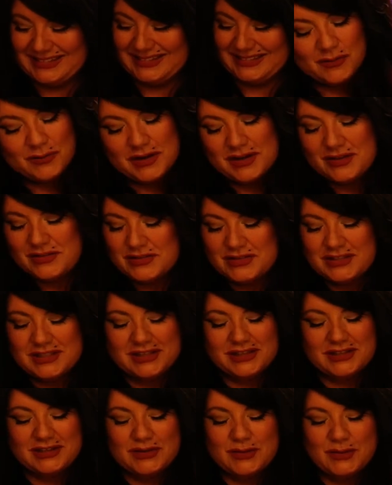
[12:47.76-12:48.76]
What other
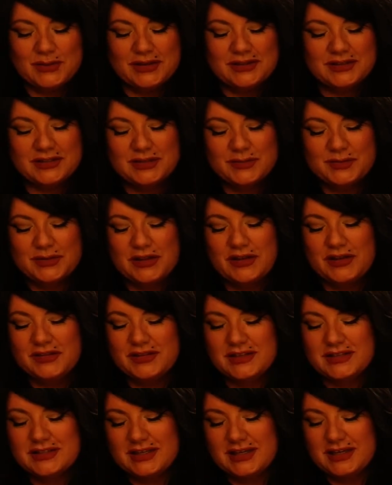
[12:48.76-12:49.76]
tea are you wanting to spill on
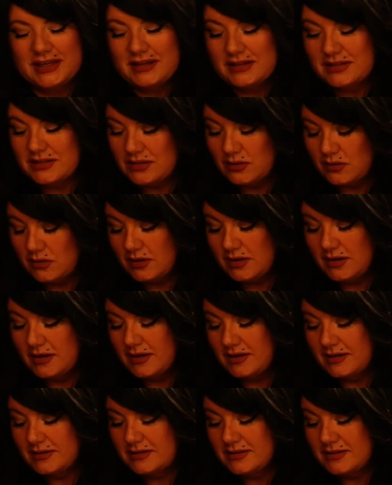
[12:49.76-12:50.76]
this King of
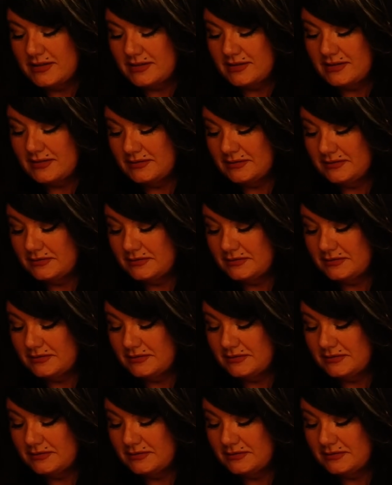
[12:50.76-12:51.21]
Swords?